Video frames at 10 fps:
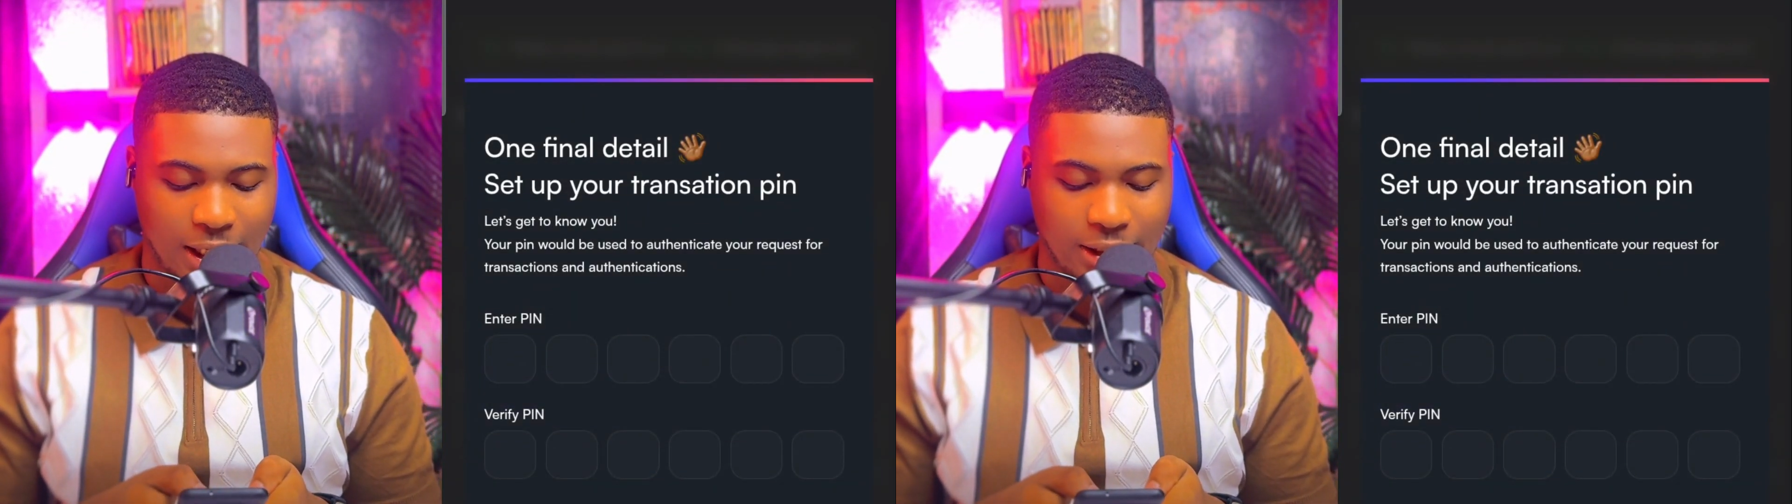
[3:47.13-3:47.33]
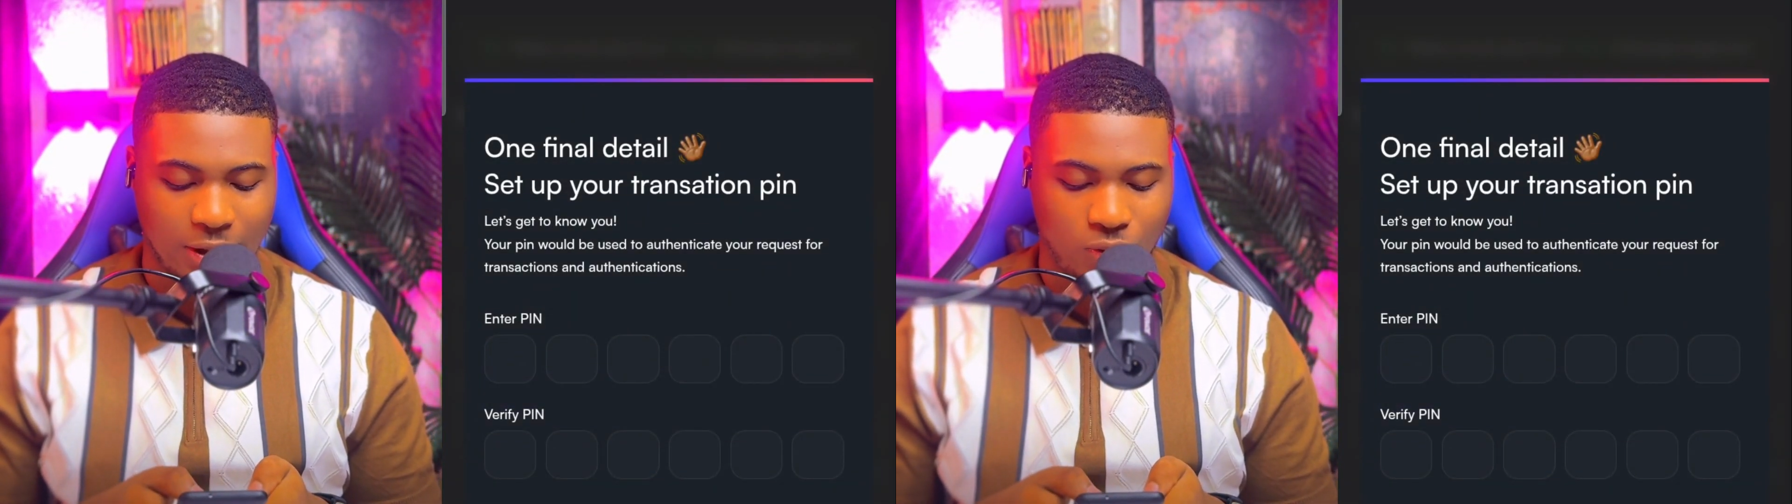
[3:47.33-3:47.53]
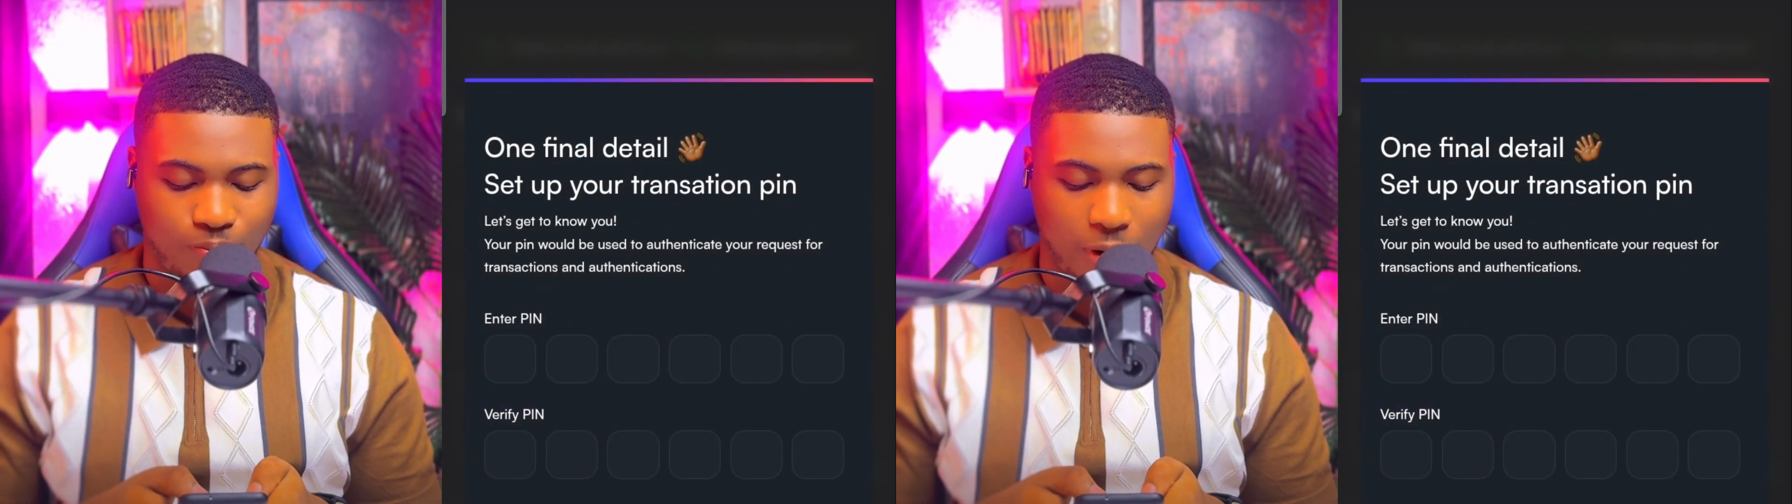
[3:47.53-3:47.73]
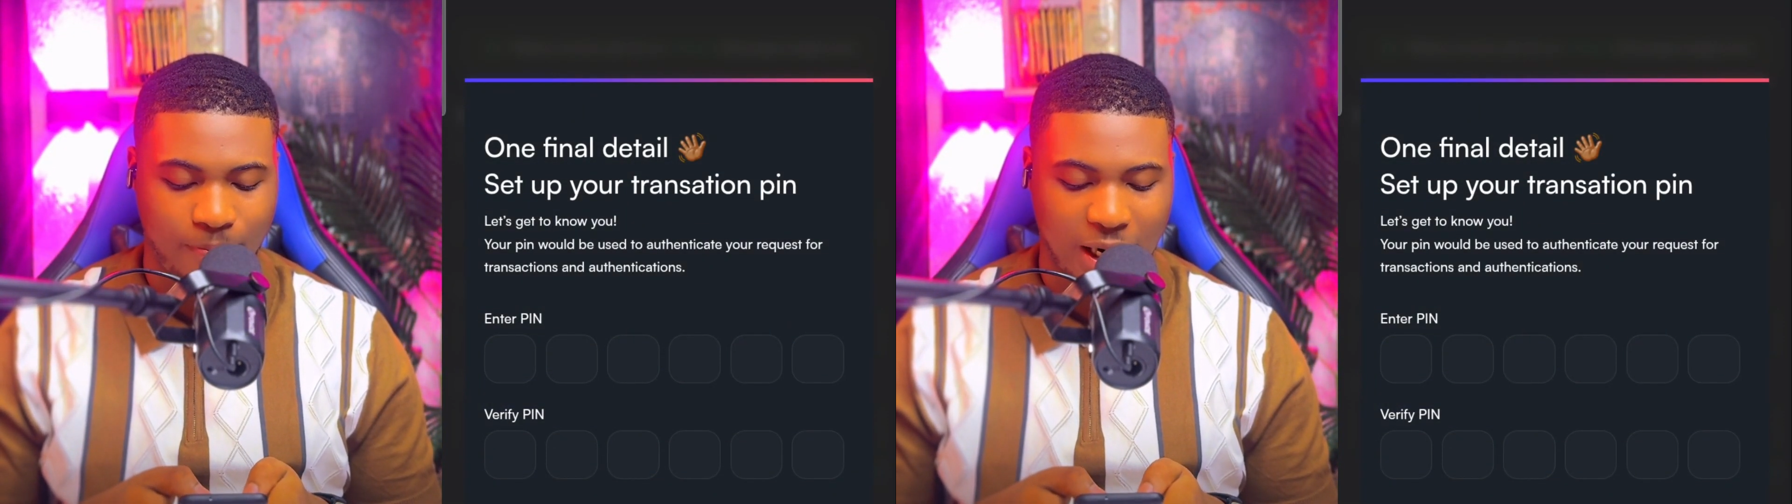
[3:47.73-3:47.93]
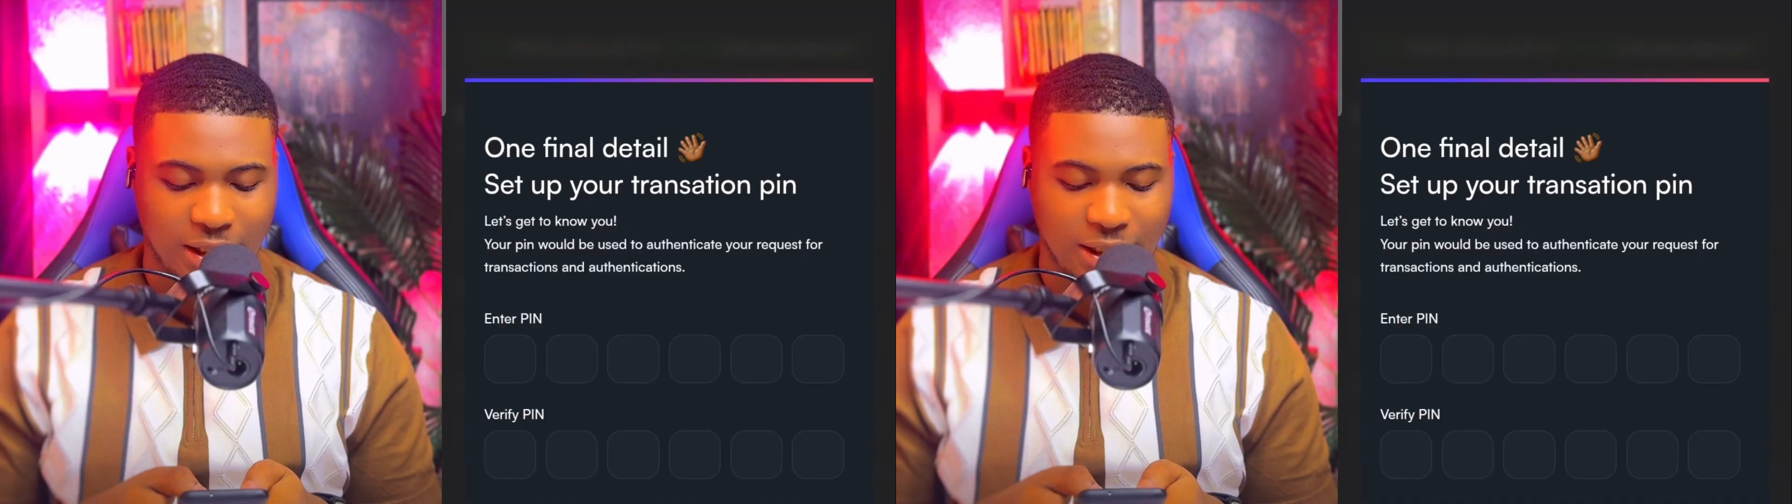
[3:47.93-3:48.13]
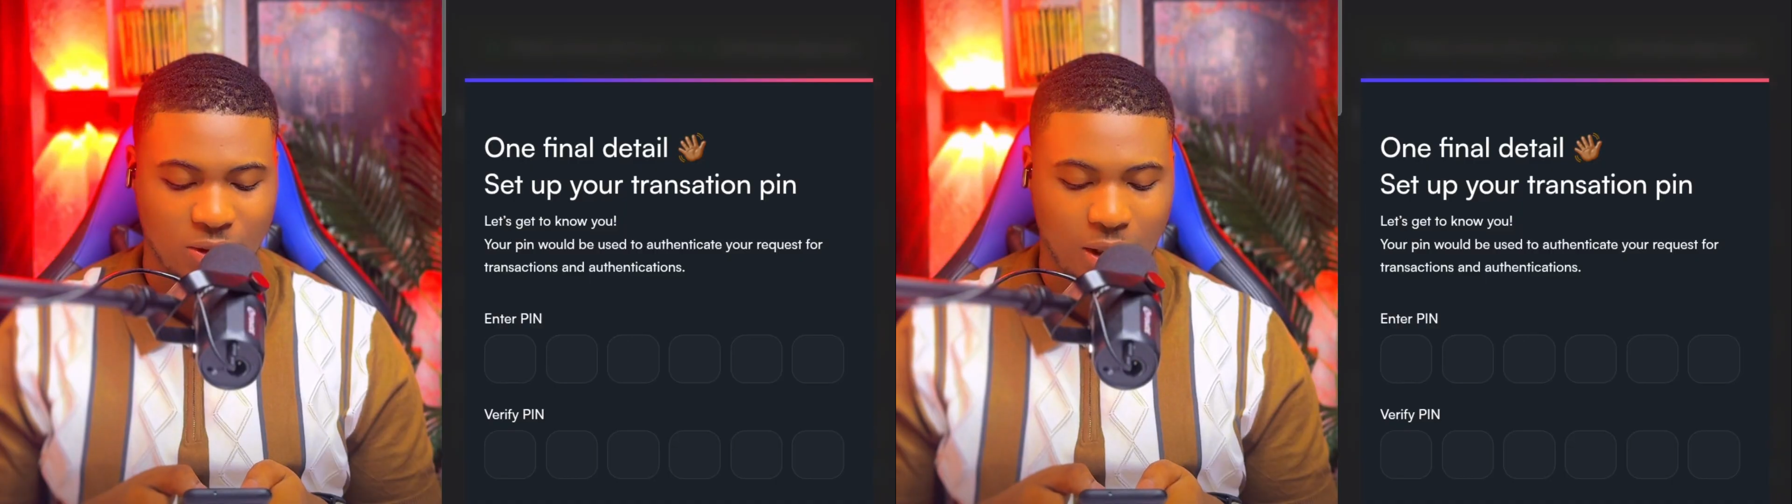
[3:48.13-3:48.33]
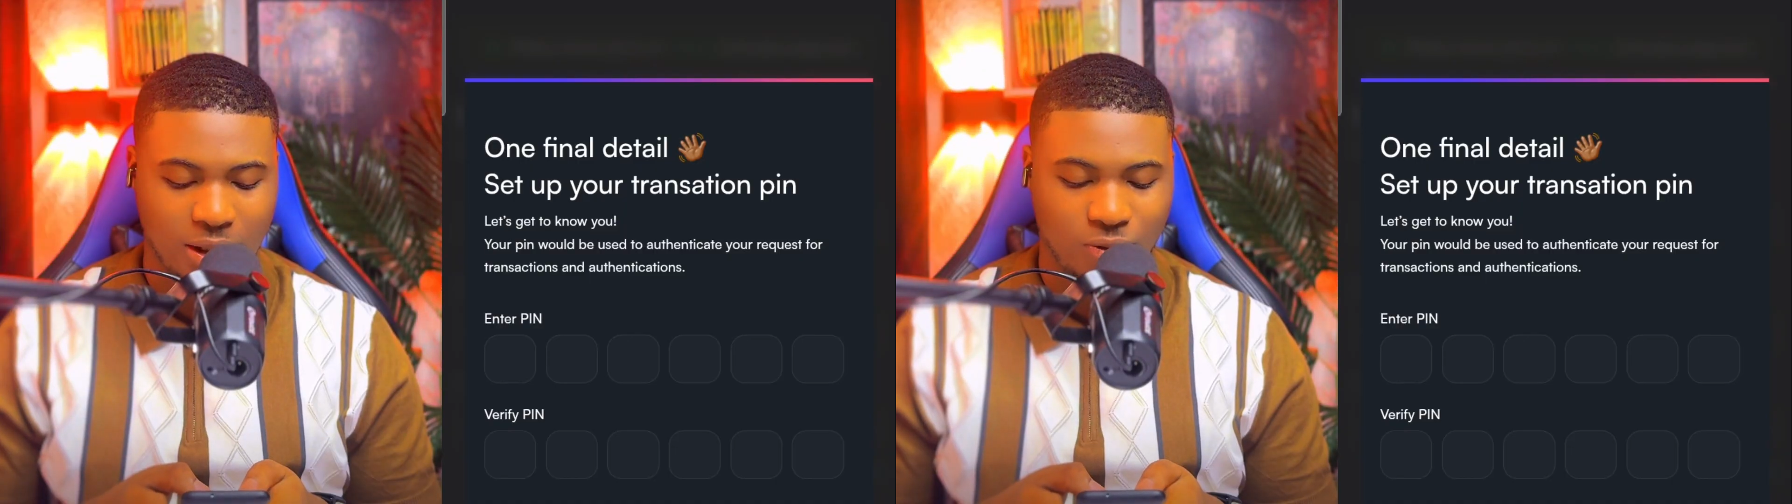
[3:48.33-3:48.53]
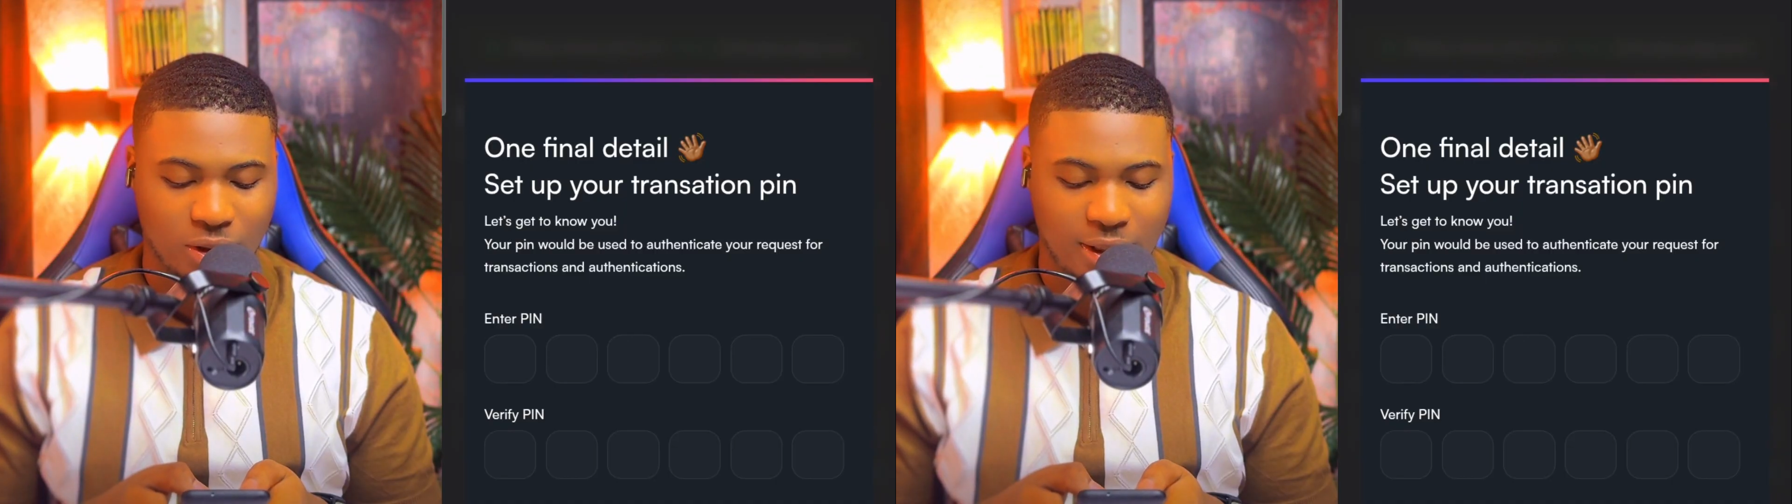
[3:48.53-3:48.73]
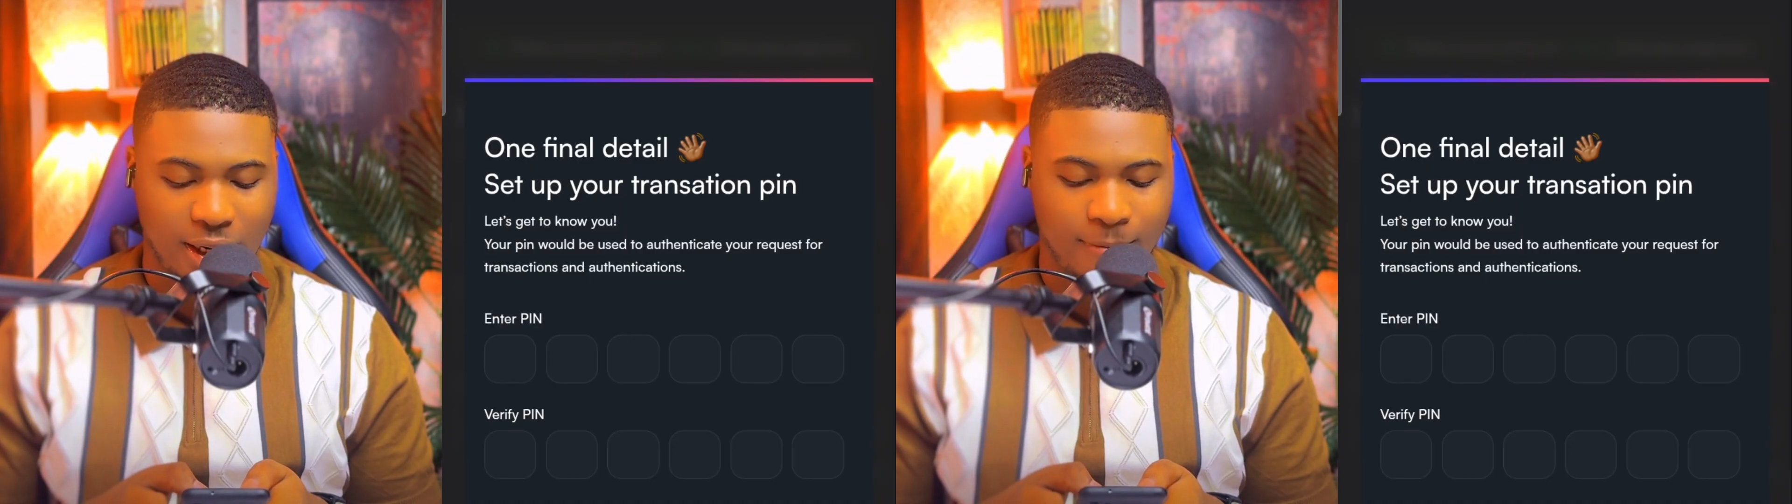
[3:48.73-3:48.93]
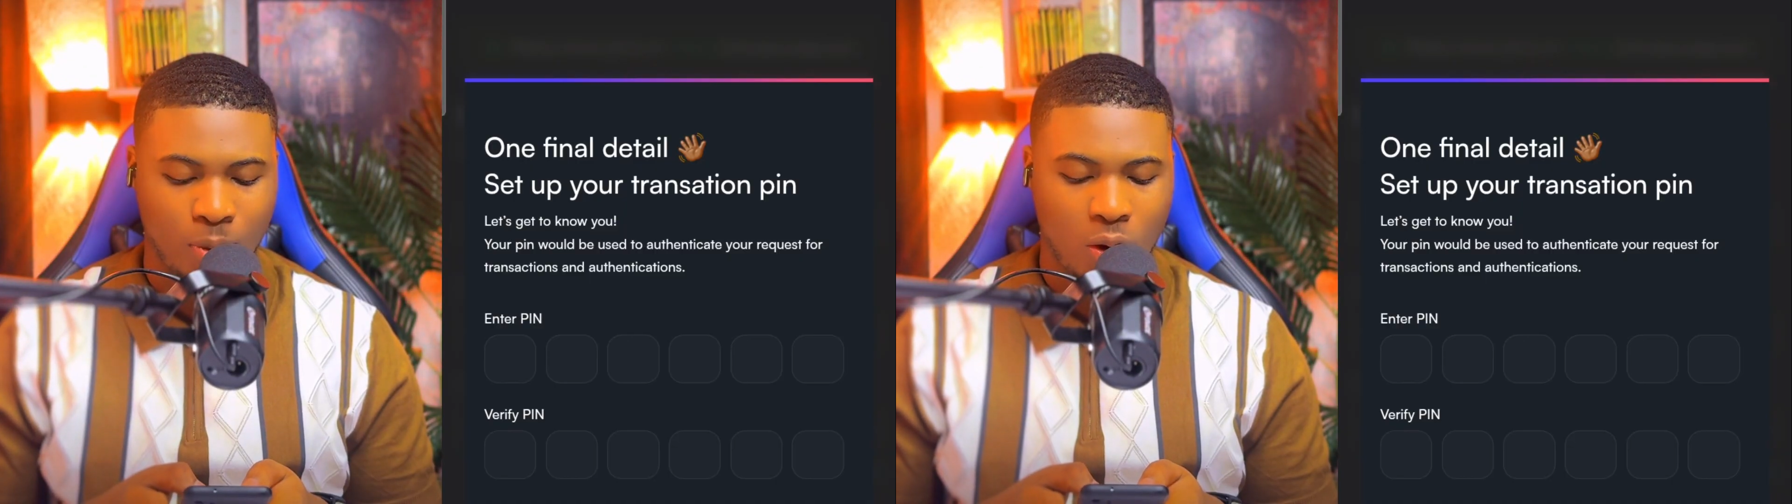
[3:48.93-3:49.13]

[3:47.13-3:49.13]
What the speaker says: and they will pop out this where they will say